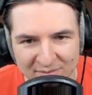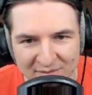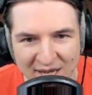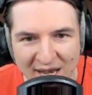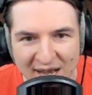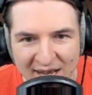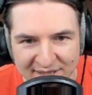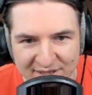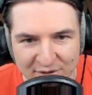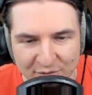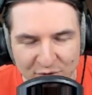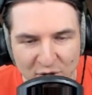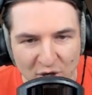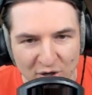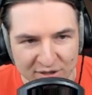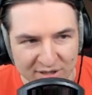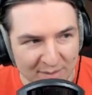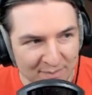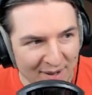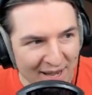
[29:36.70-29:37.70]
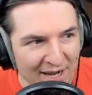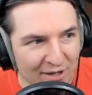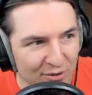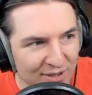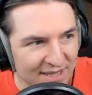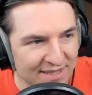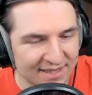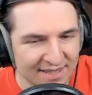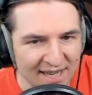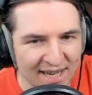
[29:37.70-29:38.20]
Yes, of course. A panel
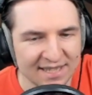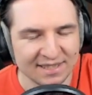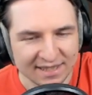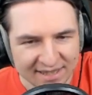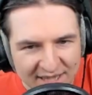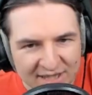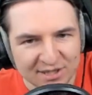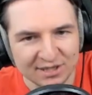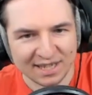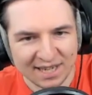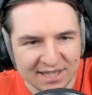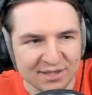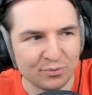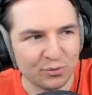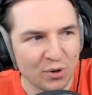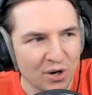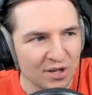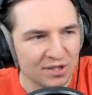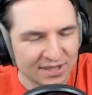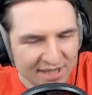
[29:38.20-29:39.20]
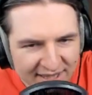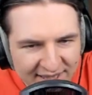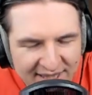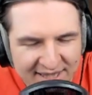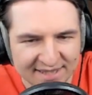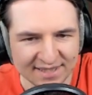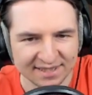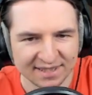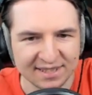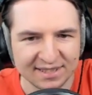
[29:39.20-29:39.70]
that says this has words and
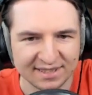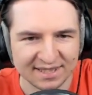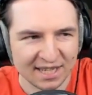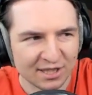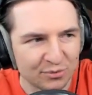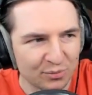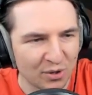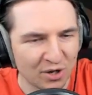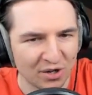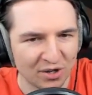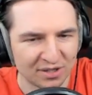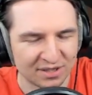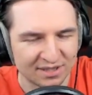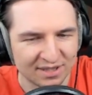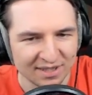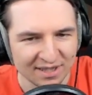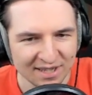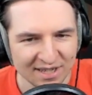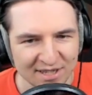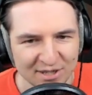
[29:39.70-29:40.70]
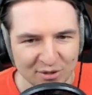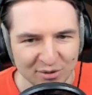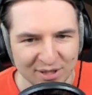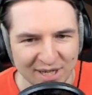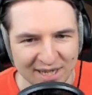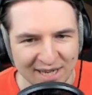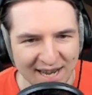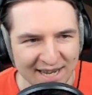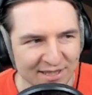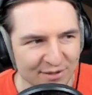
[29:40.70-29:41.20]
has 6 words. You're
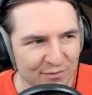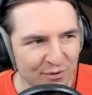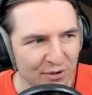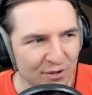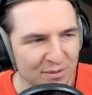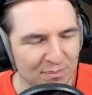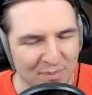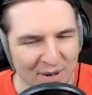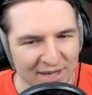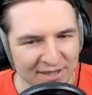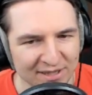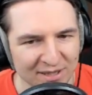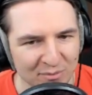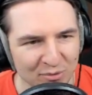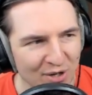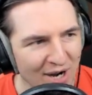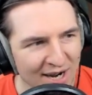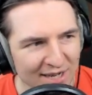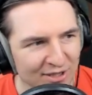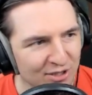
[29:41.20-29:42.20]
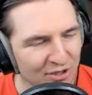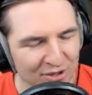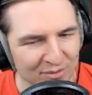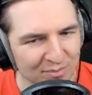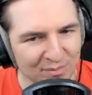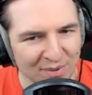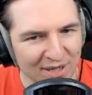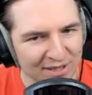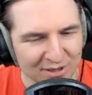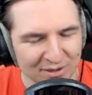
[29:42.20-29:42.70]
gonna ask for bottom right or
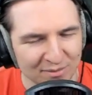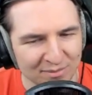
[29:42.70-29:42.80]
bottom.